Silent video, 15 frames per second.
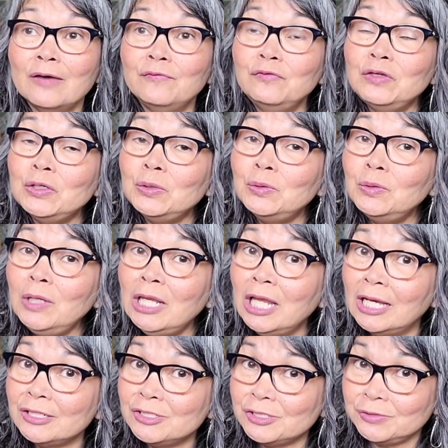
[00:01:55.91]
a few
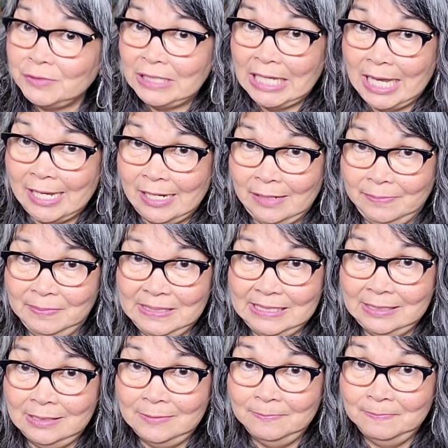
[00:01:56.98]
luxury
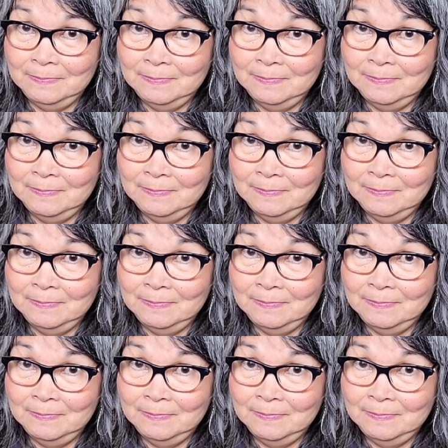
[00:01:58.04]
items.